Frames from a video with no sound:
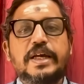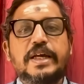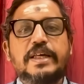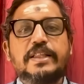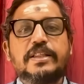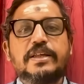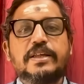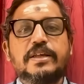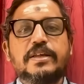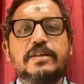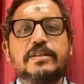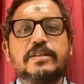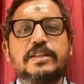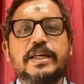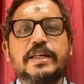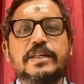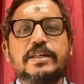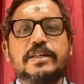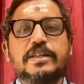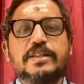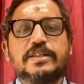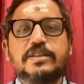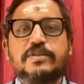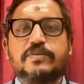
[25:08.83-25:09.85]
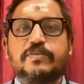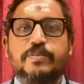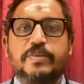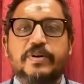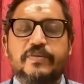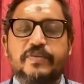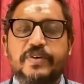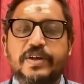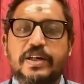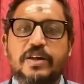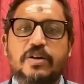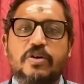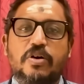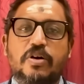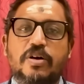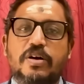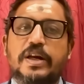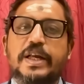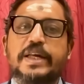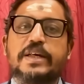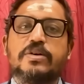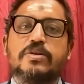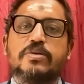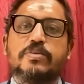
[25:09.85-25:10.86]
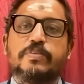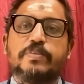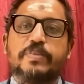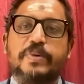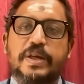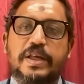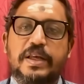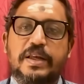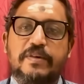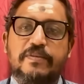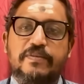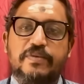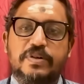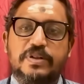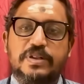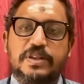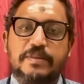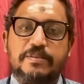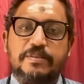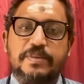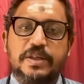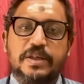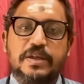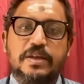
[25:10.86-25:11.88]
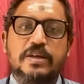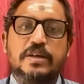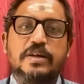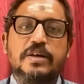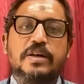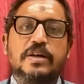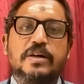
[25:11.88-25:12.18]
I think that it is perfectly all right to pray for something,